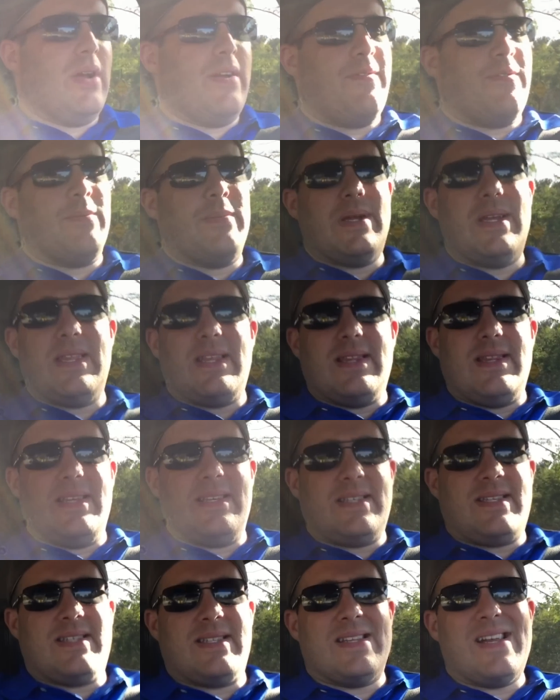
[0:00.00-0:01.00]
pray for me that
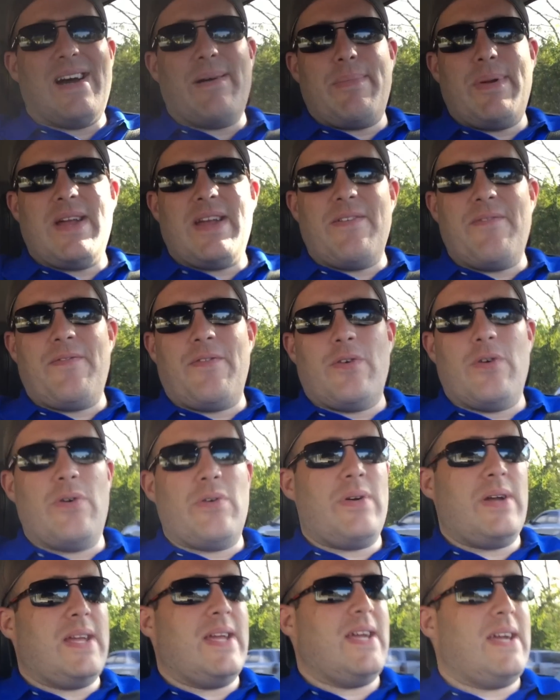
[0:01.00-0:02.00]
this is not
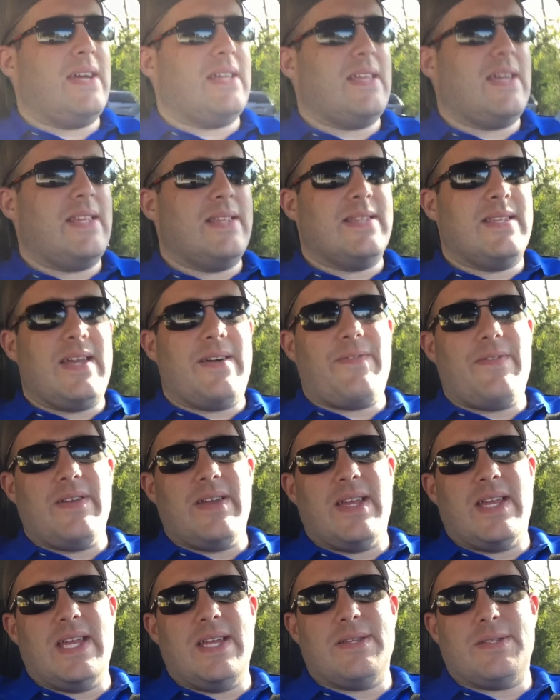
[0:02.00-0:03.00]
painful, and it
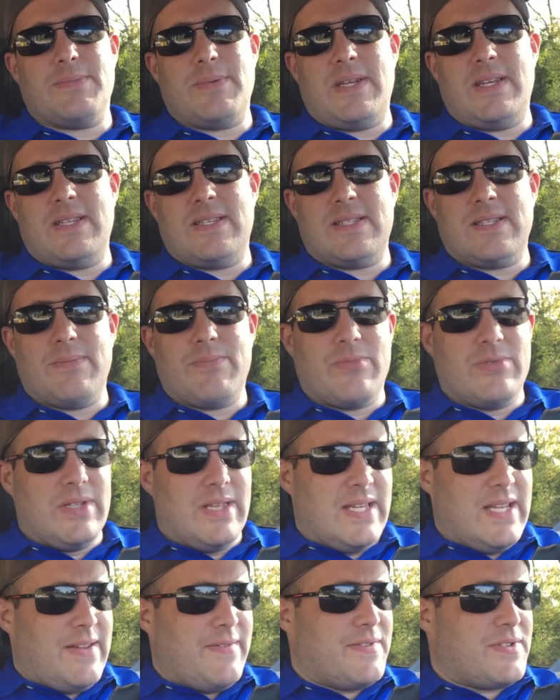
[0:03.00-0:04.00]
definitely gives me some
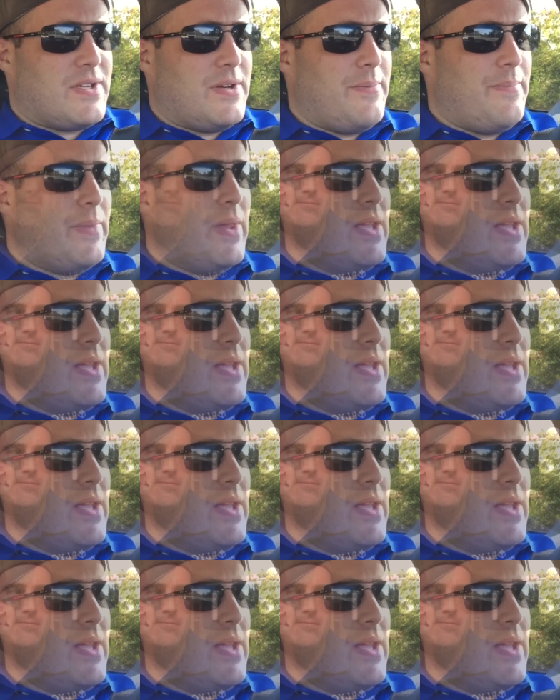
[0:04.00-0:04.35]
relief. So,